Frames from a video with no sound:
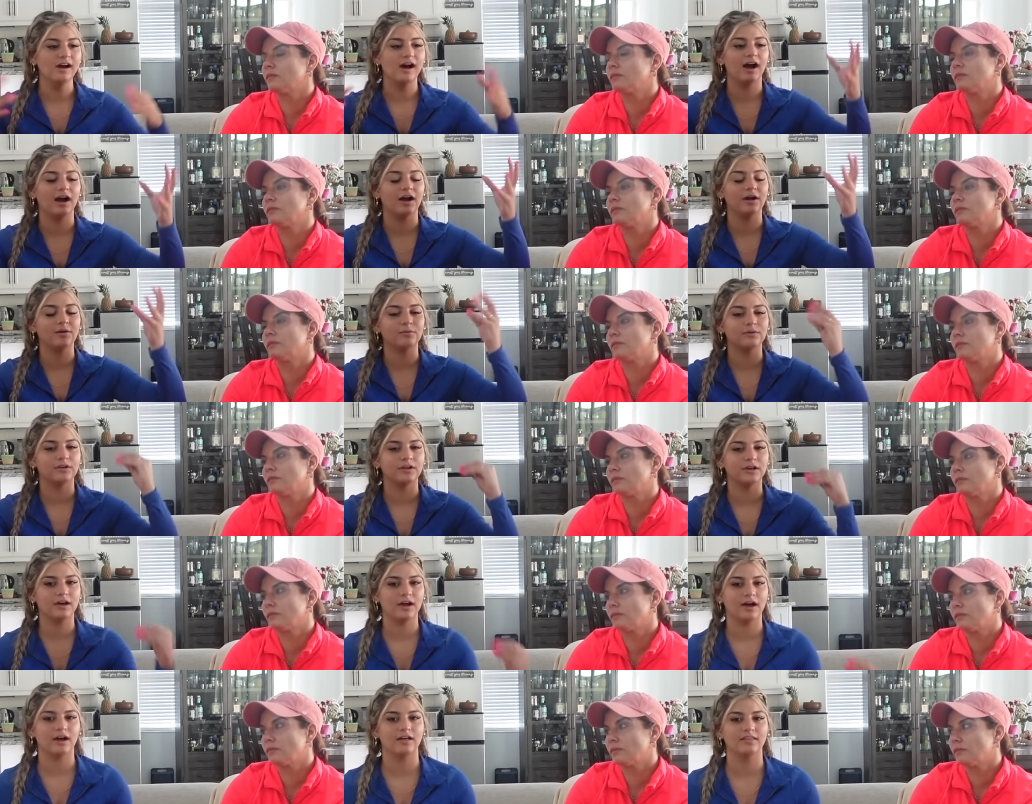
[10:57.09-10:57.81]
Speaker 1: I
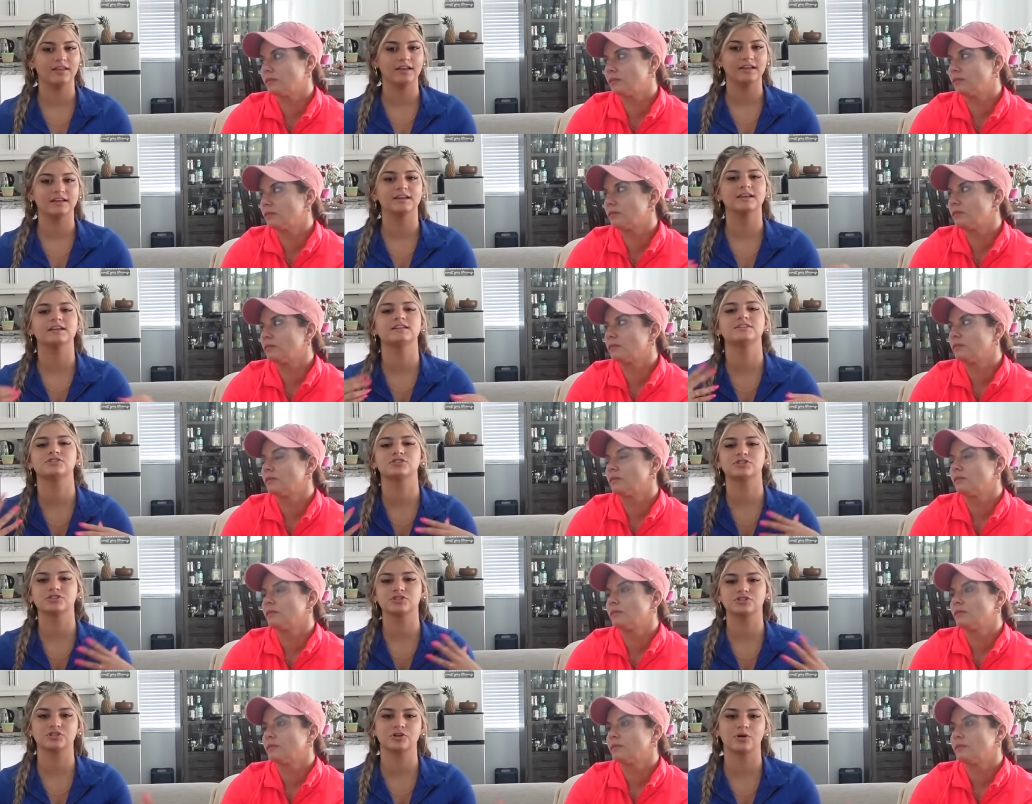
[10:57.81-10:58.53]
want to have, like,
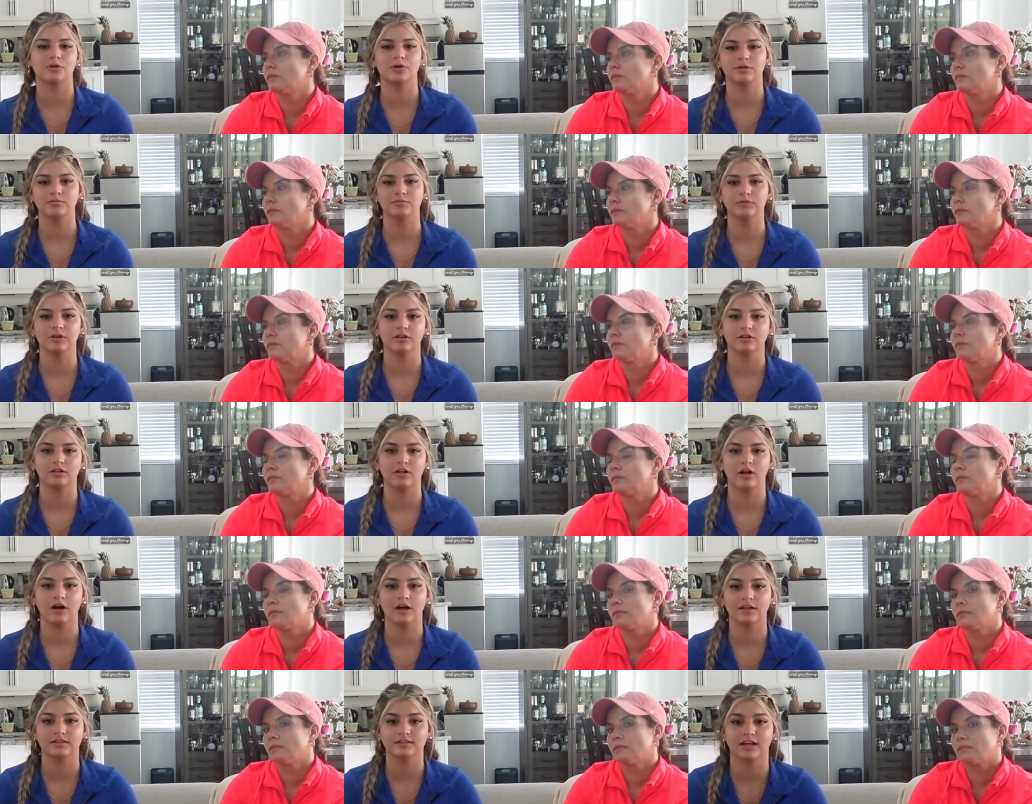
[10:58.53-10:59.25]
it's just showing me a
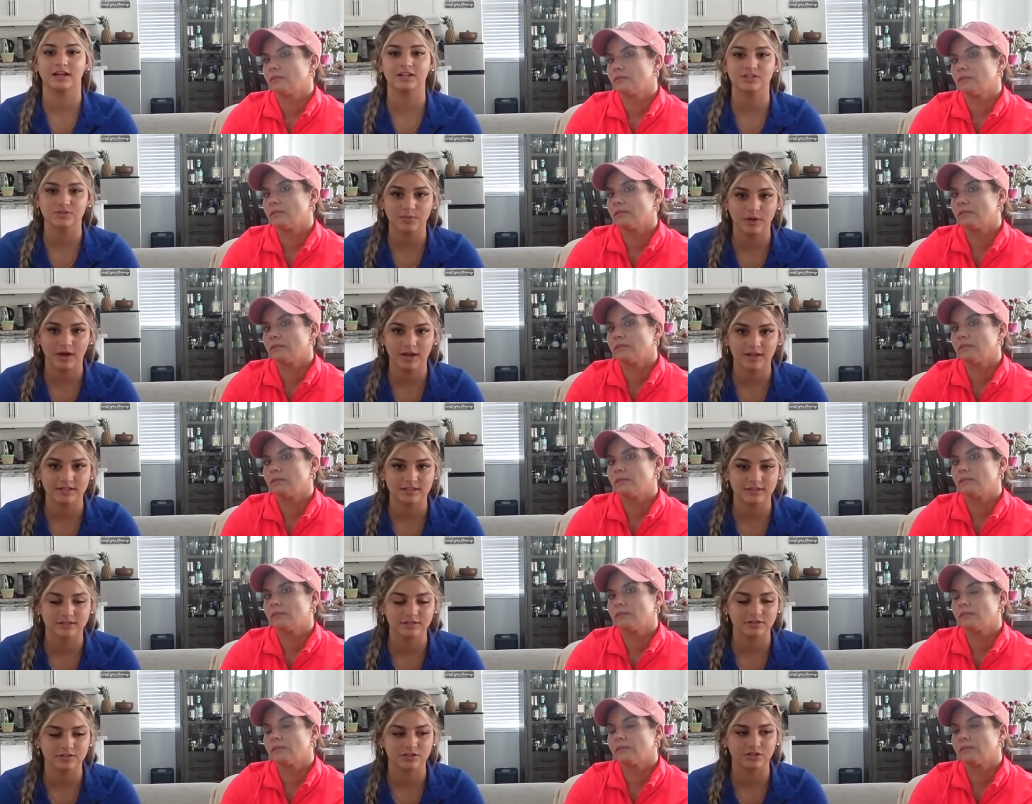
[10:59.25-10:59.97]
lot. That's why I
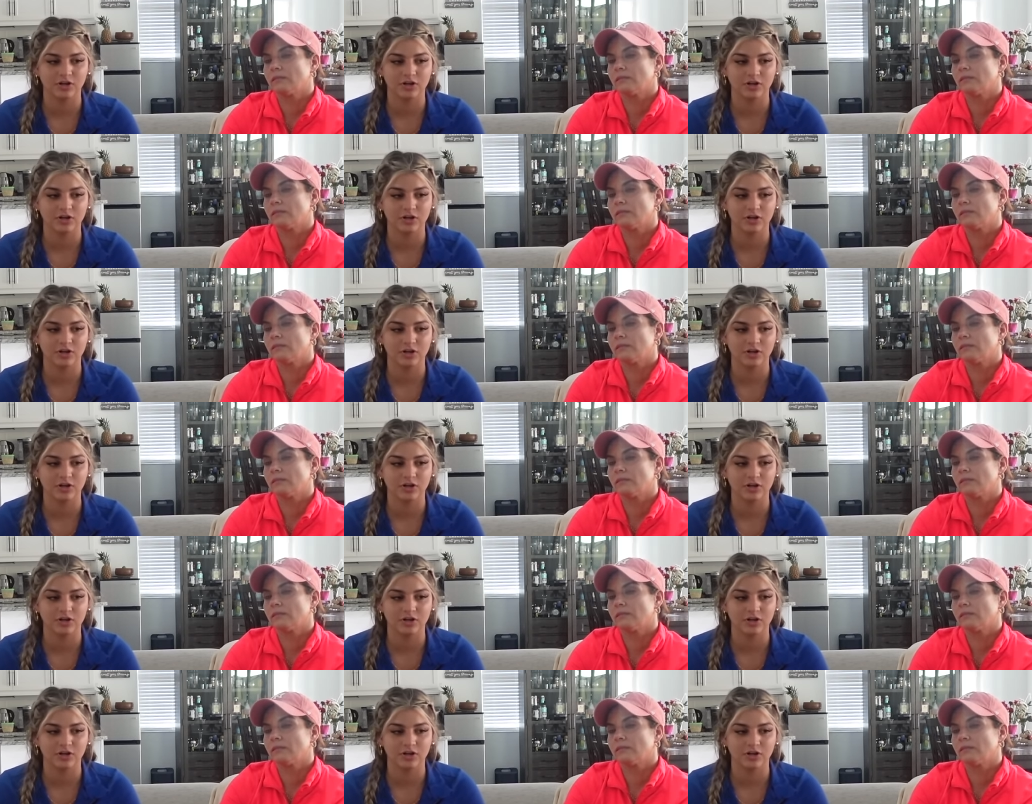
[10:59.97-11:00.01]
did the